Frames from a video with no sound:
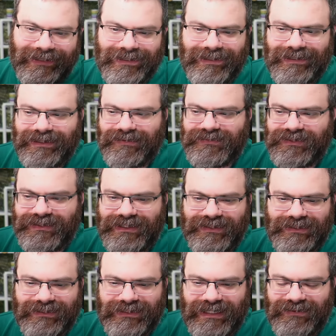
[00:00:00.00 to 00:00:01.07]
um, don't need
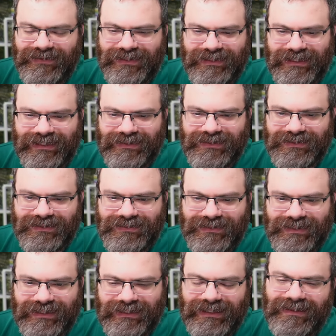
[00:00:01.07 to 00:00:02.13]
the, I don't think I need the
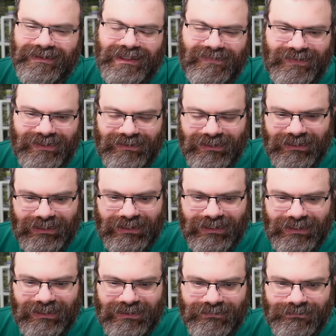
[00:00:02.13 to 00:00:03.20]
twos. I'll keep it.
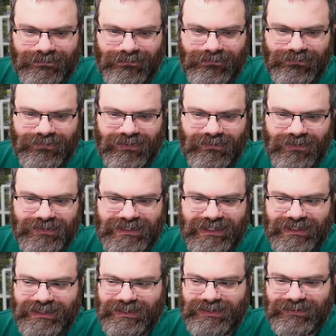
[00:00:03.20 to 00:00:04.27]
Um, what was
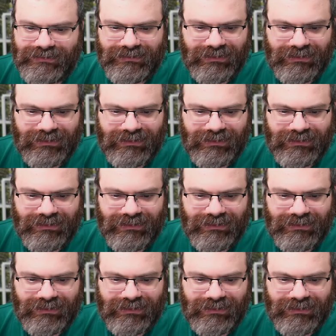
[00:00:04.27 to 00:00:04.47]
this?